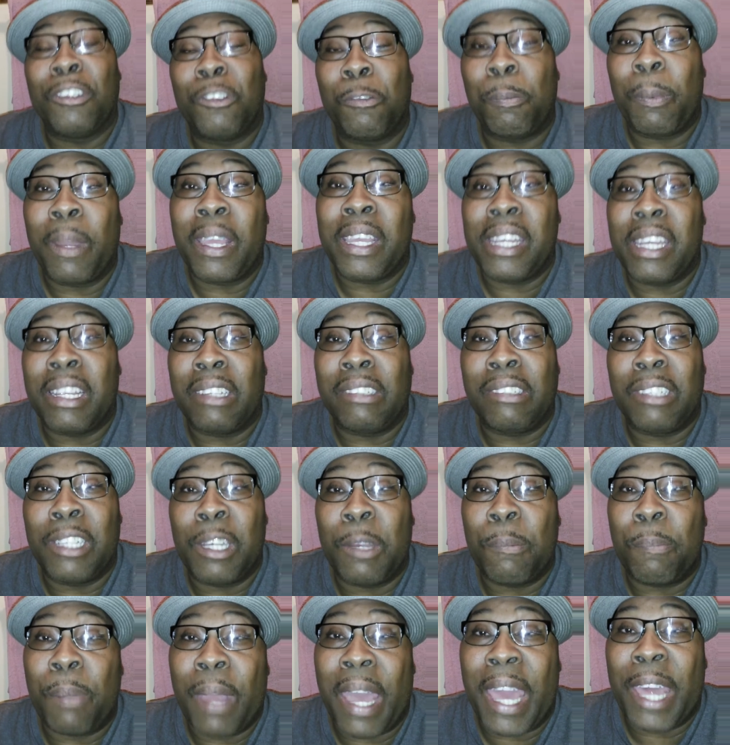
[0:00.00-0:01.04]
explain that shit
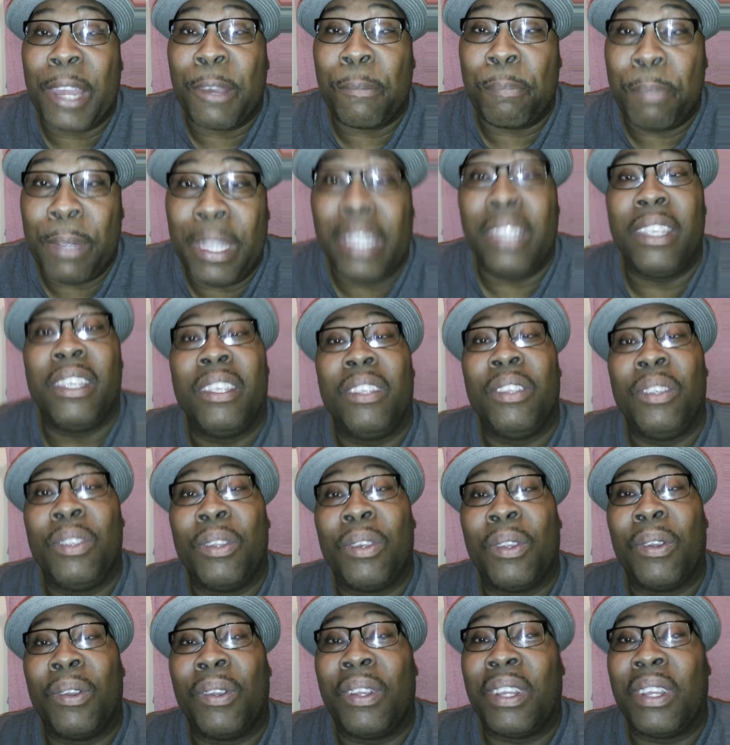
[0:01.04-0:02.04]
to Powder Pete, you know,